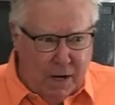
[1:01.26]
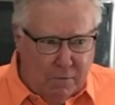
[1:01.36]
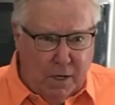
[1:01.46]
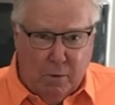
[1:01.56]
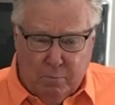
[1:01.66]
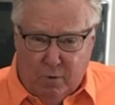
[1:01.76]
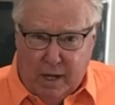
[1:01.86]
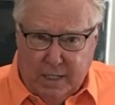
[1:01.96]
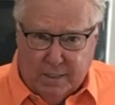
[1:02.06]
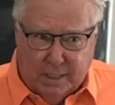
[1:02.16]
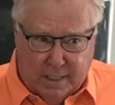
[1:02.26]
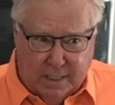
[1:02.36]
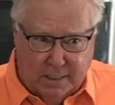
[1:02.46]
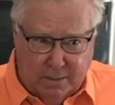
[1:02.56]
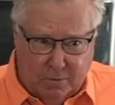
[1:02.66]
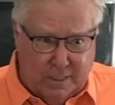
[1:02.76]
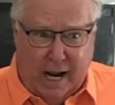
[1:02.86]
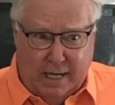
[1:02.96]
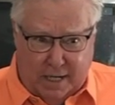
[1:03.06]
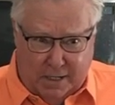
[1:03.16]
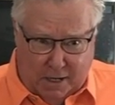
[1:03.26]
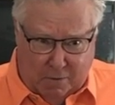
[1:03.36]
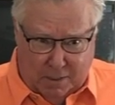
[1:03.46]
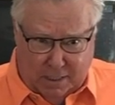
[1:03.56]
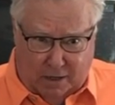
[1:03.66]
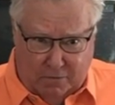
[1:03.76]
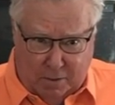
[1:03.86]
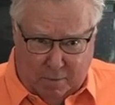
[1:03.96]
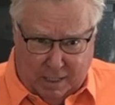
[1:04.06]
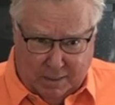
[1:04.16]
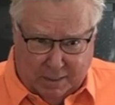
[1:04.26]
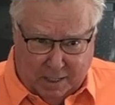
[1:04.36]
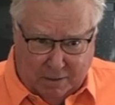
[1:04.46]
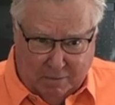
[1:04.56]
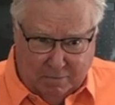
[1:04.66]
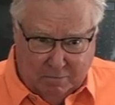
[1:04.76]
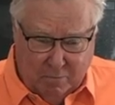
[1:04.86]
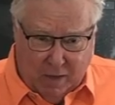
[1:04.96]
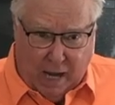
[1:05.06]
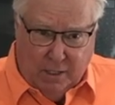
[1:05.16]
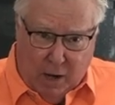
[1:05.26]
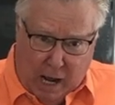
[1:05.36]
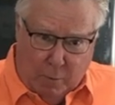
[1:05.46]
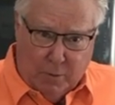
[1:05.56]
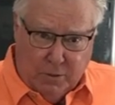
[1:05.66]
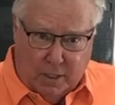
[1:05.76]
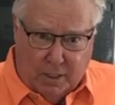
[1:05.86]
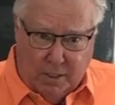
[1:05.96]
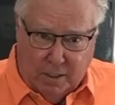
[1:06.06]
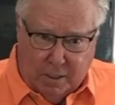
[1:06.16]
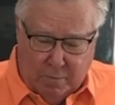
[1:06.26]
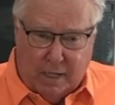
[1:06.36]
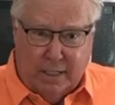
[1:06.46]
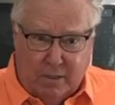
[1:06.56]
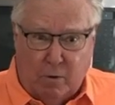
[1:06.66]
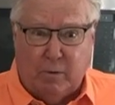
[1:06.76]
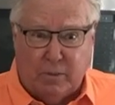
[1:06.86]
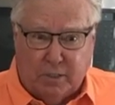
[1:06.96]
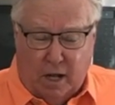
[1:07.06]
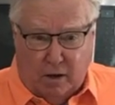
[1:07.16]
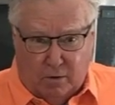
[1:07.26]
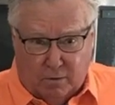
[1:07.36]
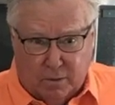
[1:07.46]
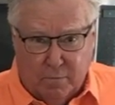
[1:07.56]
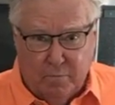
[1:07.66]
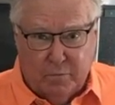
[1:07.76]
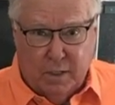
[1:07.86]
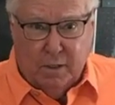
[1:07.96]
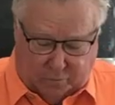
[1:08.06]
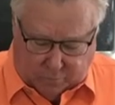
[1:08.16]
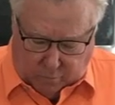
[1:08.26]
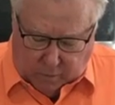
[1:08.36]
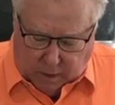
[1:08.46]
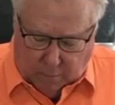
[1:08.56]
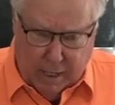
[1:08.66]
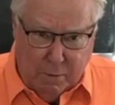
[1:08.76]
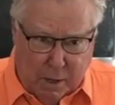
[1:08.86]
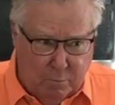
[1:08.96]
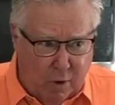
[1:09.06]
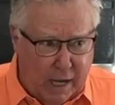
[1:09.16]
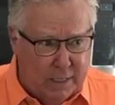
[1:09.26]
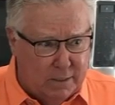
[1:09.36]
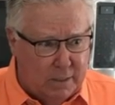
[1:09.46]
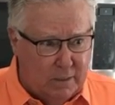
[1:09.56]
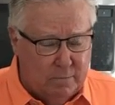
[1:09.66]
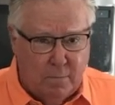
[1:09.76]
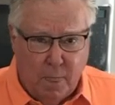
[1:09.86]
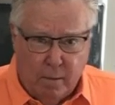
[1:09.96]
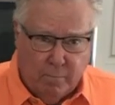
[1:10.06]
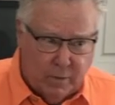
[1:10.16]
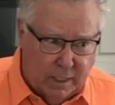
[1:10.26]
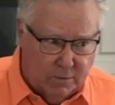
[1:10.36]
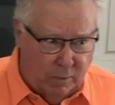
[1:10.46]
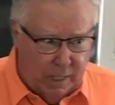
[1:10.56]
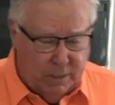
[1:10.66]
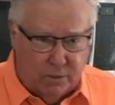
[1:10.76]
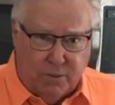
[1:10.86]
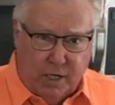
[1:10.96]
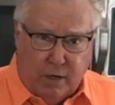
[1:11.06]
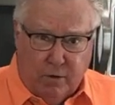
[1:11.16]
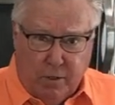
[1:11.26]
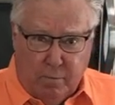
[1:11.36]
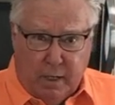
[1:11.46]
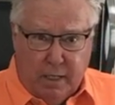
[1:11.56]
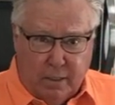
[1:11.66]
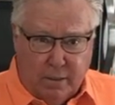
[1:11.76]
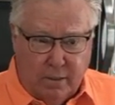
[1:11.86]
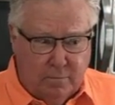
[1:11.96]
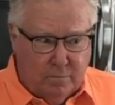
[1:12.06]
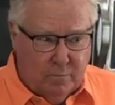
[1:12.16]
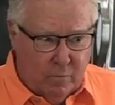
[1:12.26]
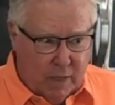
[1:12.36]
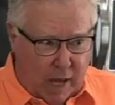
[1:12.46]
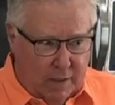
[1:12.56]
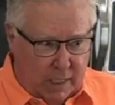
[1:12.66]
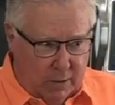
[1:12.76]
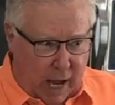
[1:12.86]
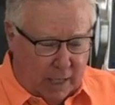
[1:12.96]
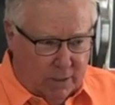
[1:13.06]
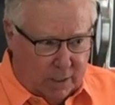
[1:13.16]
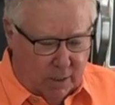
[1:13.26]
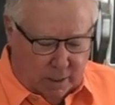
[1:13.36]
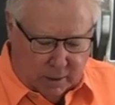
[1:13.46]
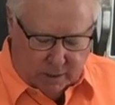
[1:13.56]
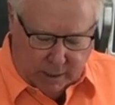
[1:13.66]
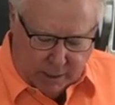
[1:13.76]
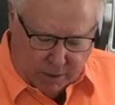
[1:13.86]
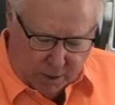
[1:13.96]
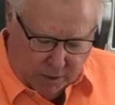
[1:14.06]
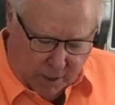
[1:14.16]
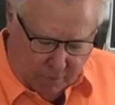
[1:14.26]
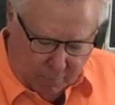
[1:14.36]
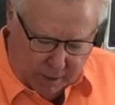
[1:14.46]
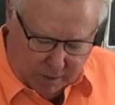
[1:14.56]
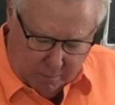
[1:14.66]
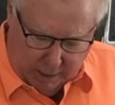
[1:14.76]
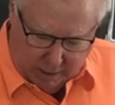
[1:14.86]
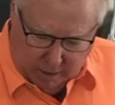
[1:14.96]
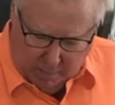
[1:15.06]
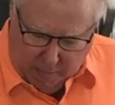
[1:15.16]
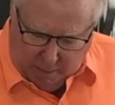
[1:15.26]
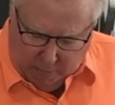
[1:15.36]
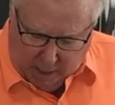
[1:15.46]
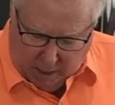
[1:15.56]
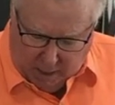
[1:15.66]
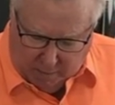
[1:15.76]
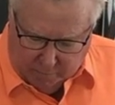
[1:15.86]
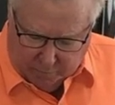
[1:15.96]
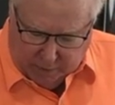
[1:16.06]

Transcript: you don't know what braising is, which I didn't know until a few minutes ago, I knew how I was going to cook it, but I didn't know what it was called. Anyway, braising is when you sear your meat and then you actually cook it. See, this is a tough piece of meat. Um,